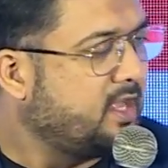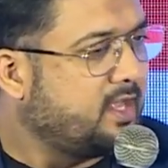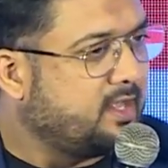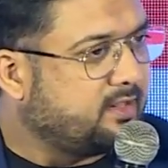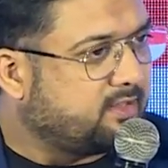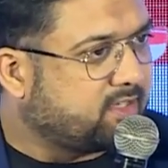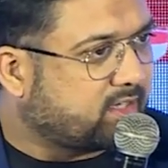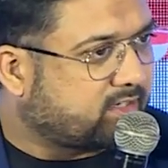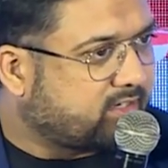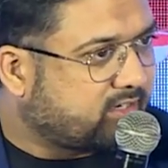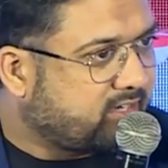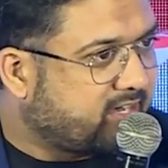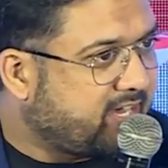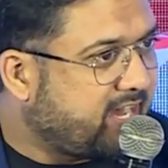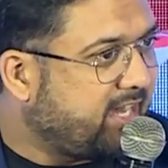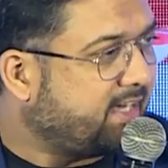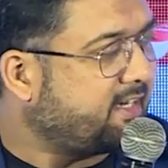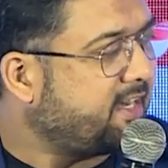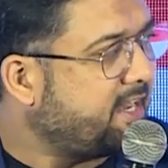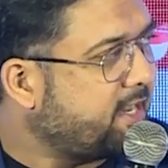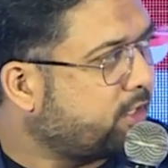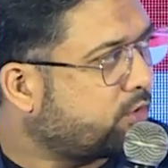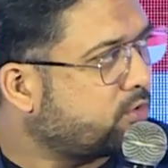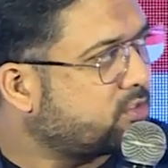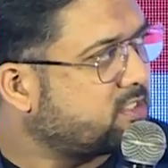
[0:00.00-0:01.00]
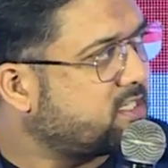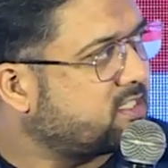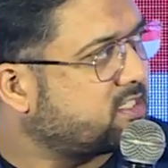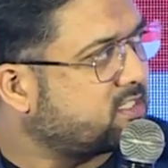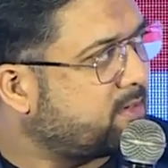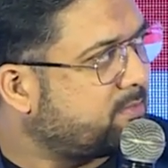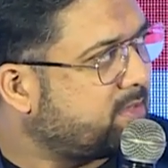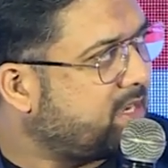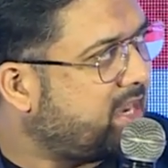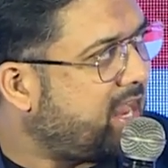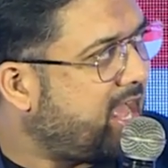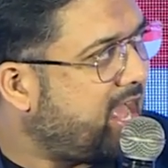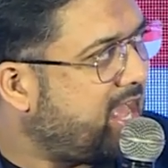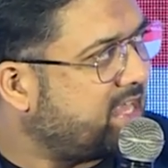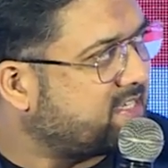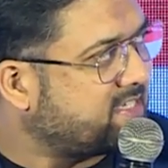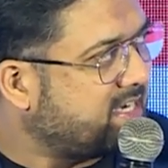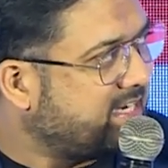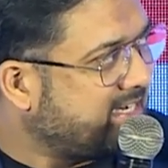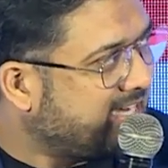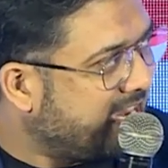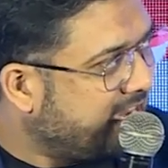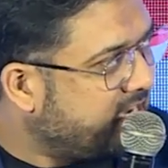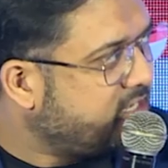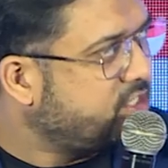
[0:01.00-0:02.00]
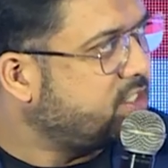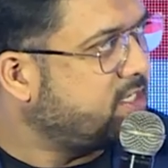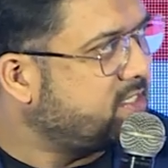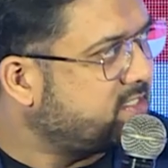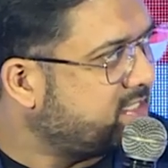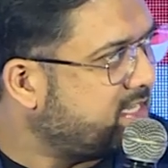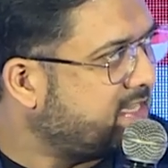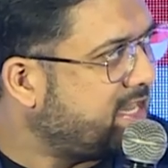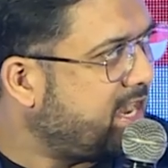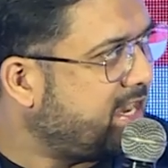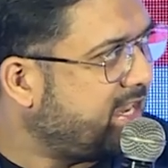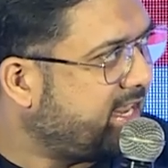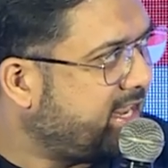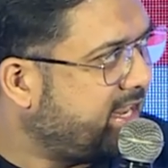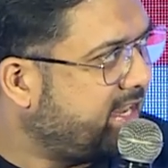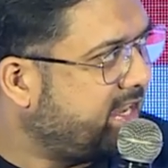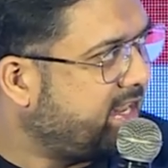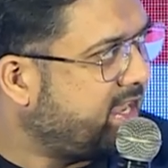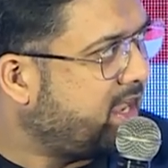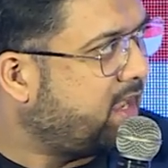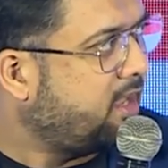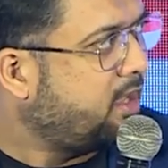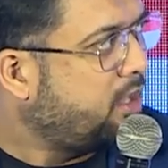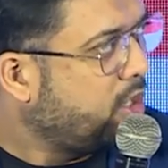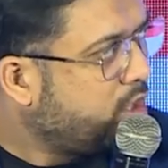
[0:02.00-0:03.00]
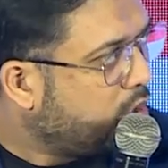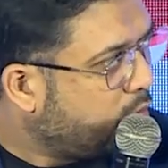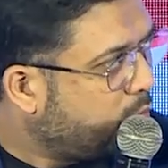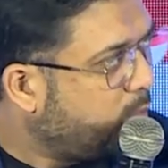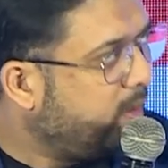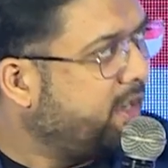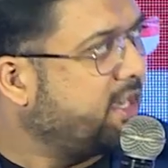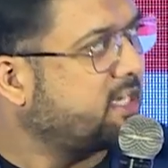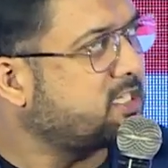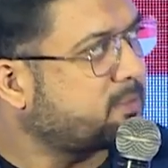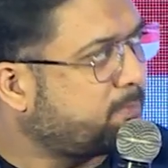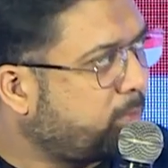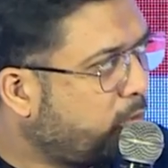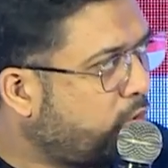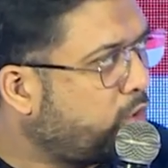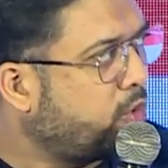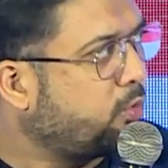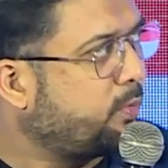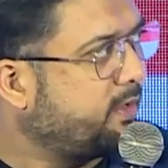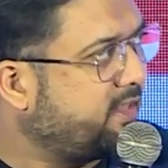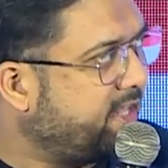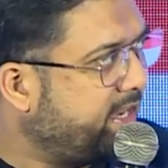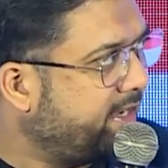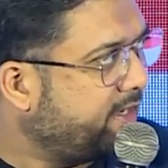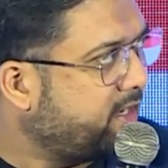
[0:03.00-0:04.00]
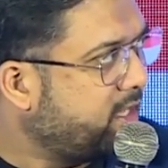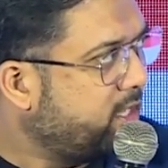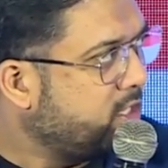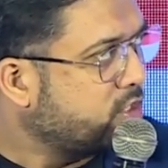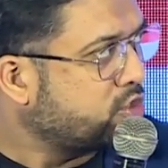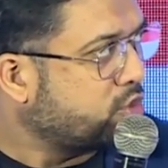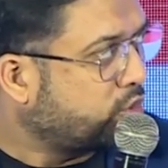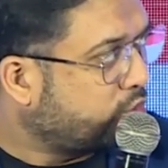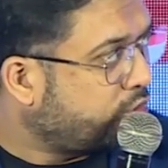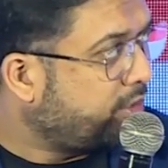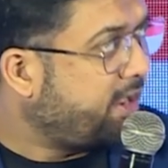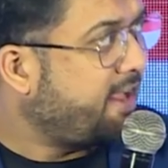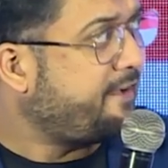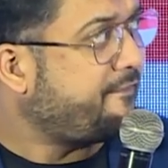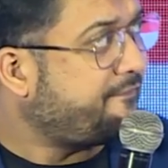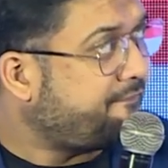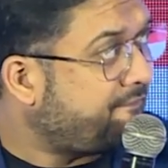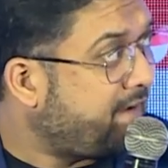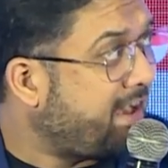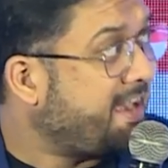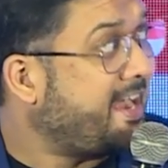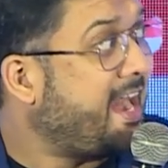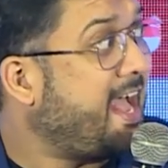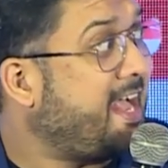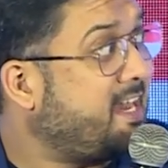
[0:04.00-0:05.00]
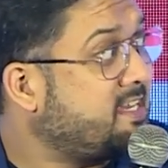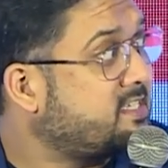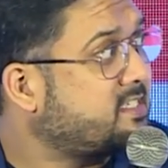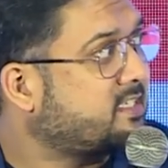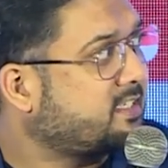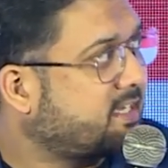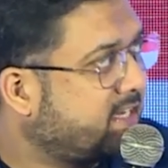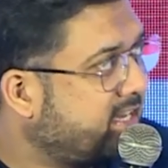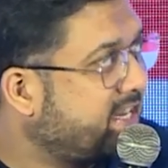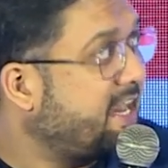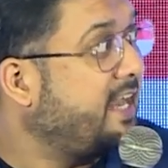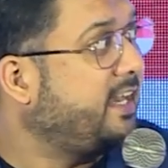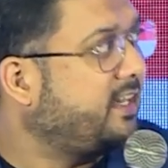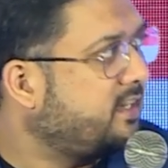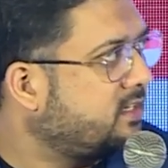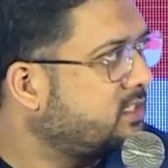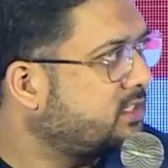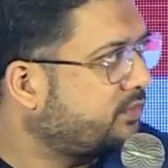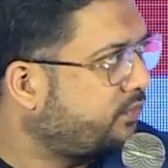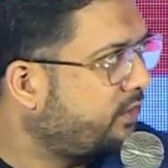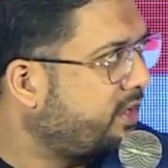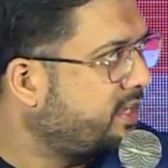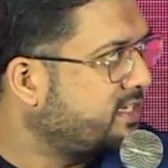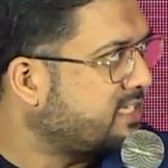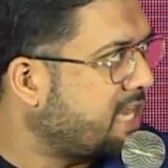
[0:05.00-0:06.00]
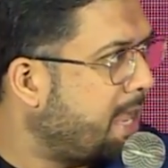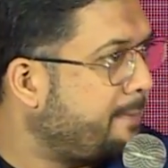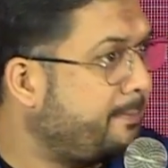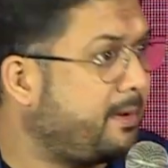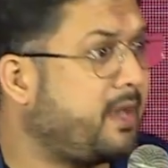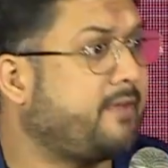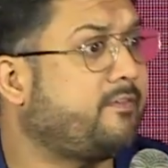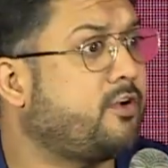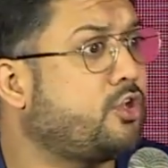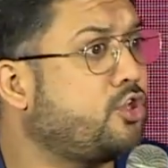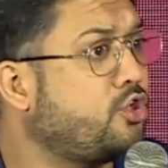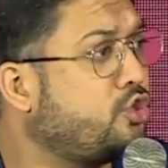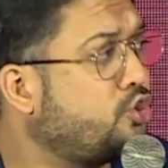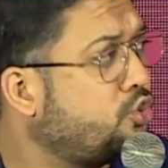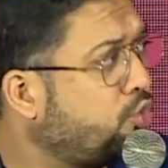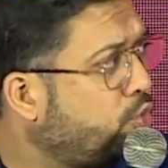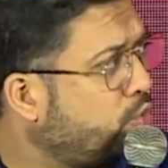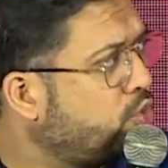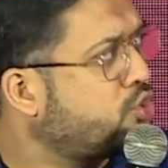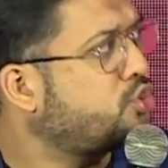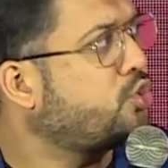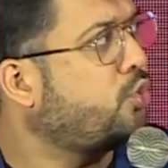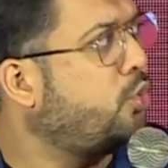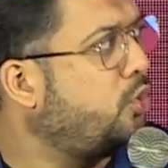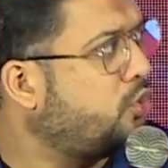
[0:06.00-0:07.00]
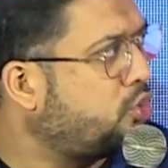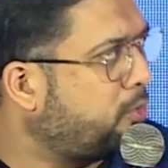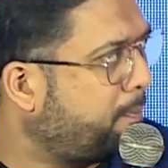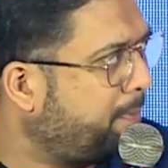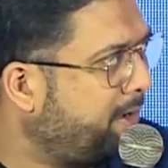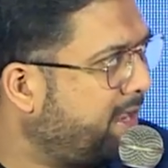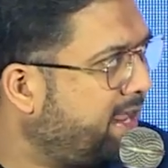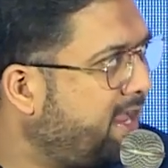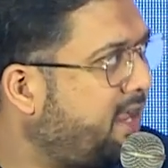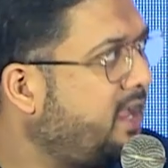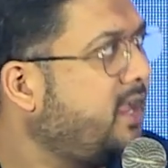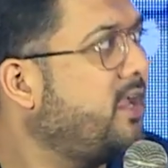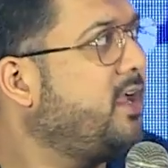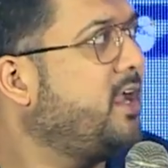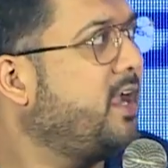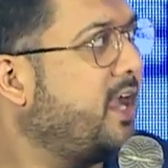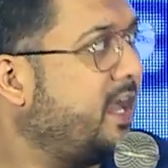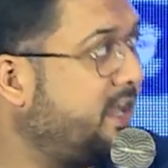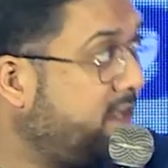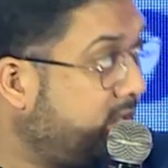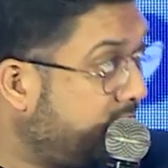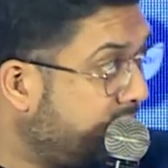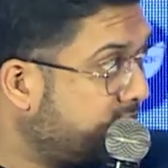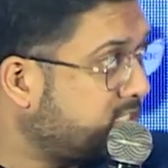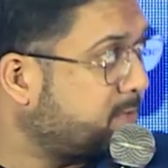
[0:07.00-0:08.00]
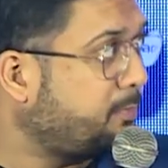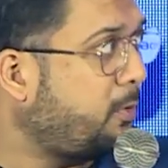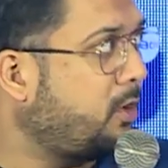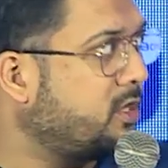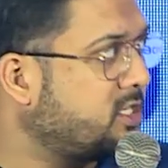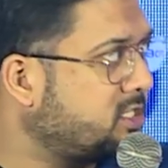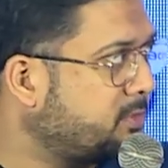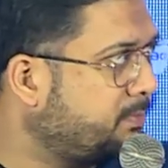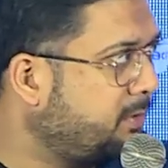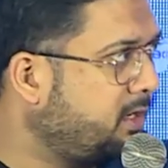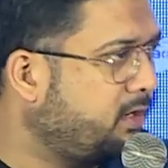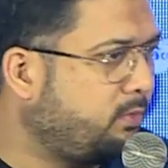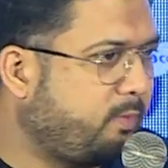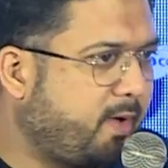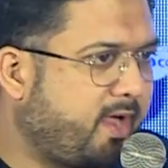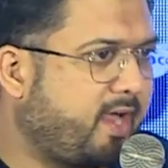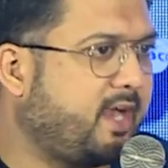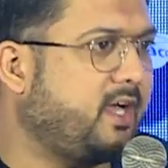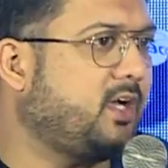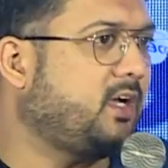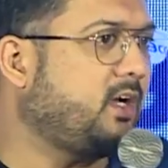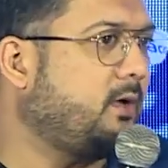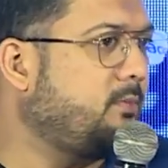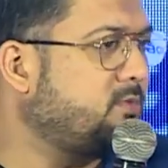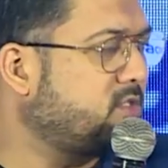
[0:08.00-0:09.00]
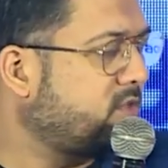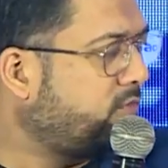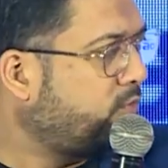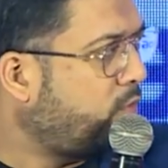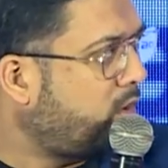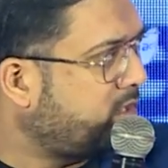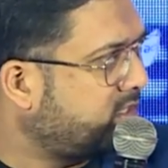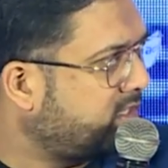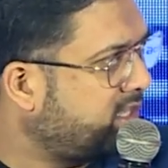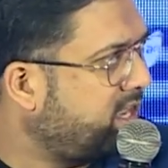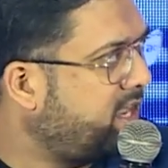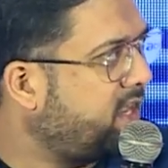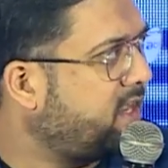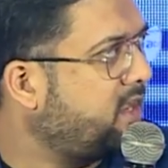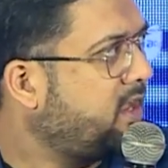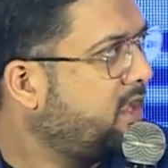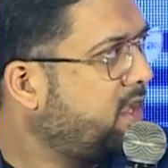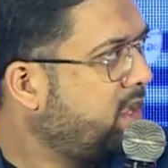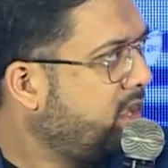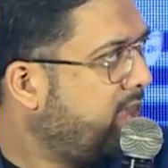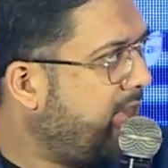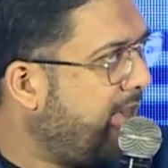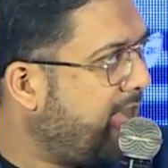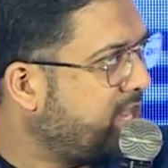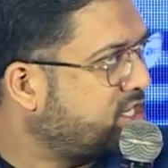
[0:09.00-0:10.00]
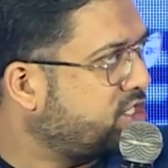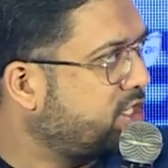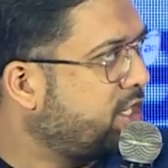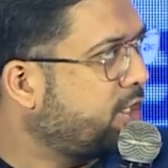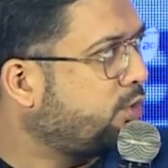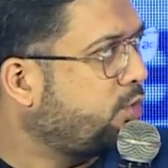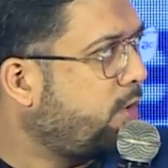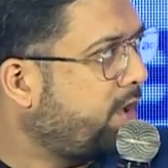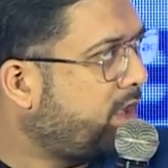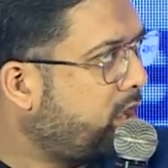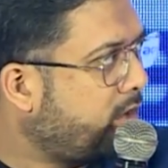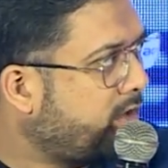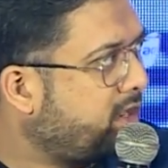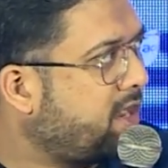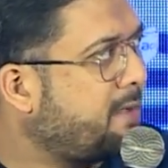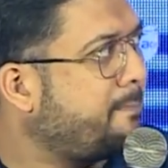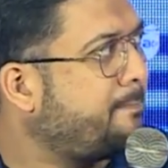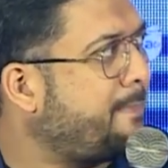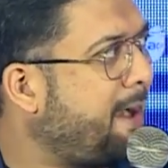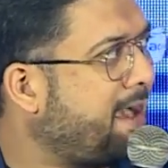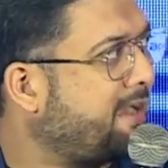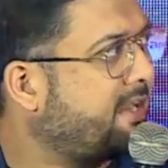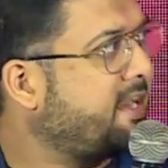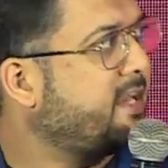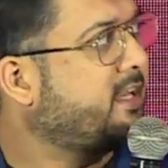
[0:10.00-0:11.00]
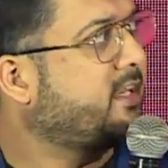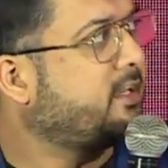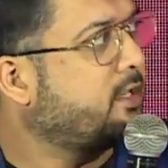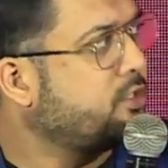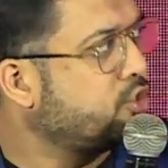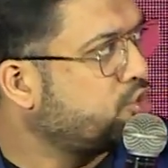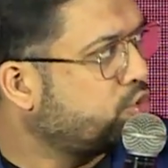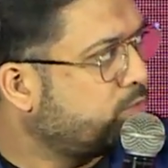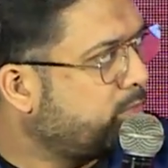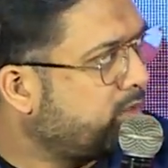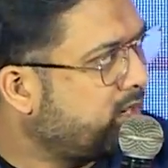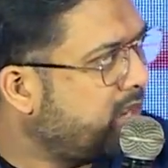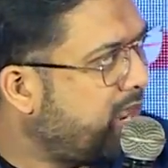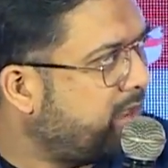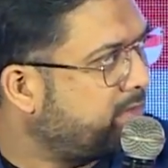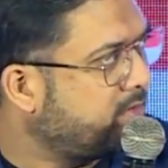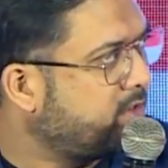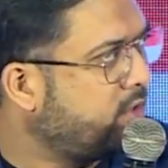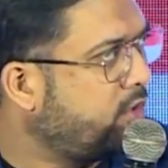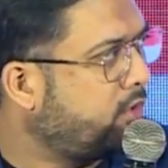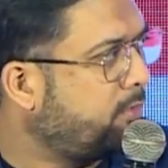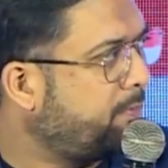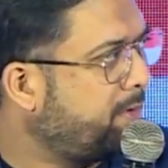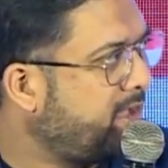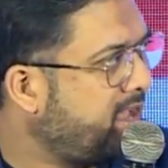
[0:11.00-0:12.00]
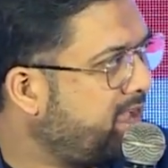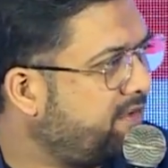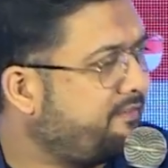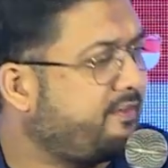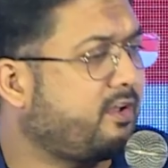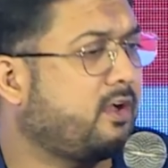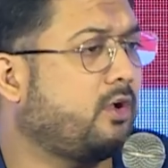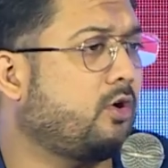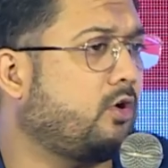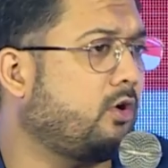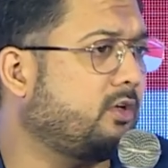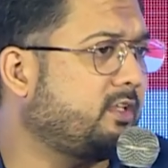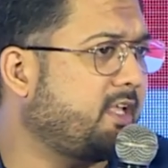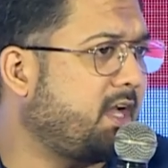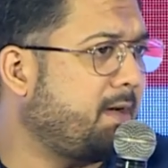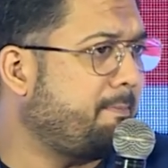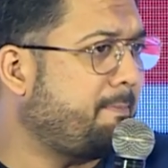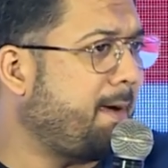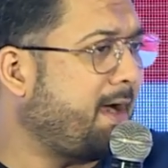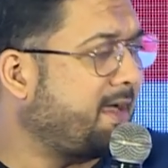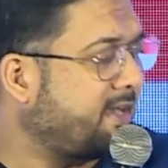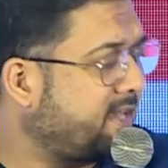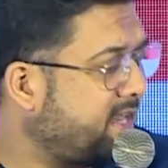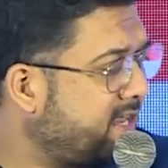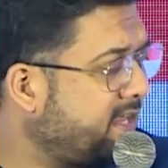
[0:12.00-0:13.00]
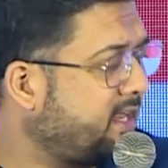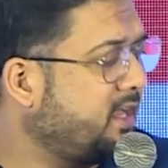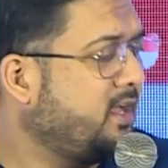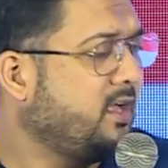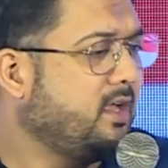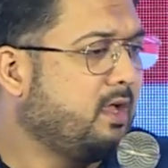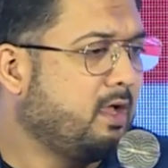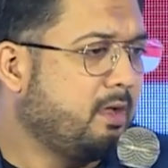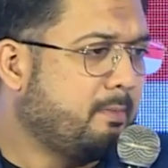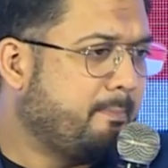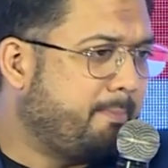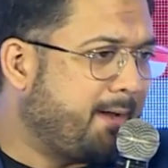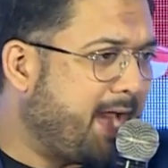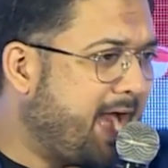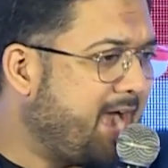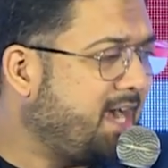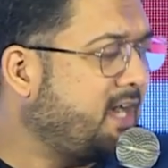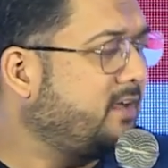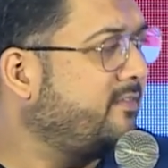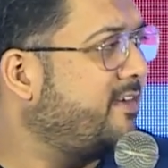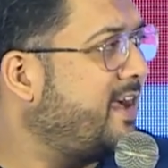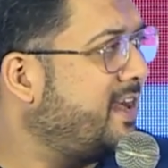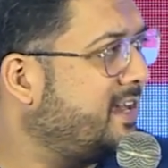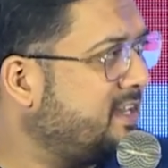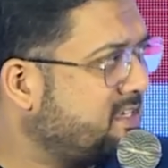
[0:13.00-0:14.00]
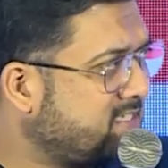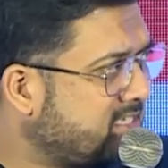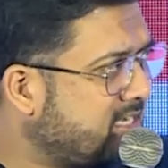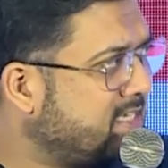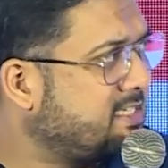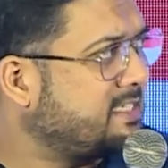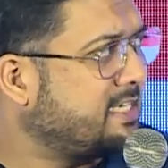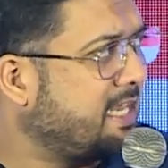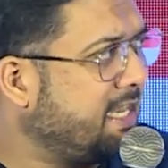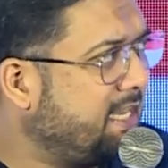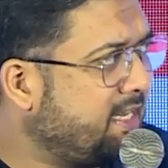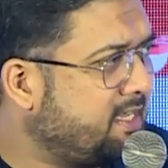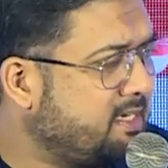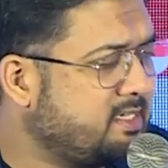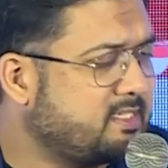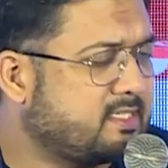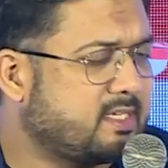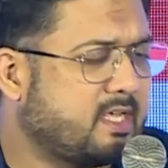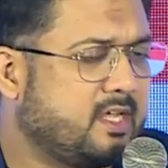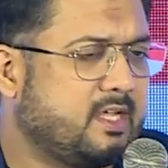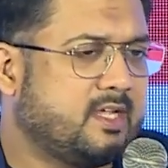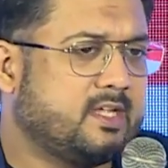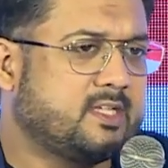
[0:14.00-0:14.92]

the creator ecosystem that has intelligence in that area will explode with it. So today, finance creators, for example, have a huge role to play in a responsible way in terms of what they're actually going out and impacting consumer, you know, behavior, or they're impacting brand awareness and salience.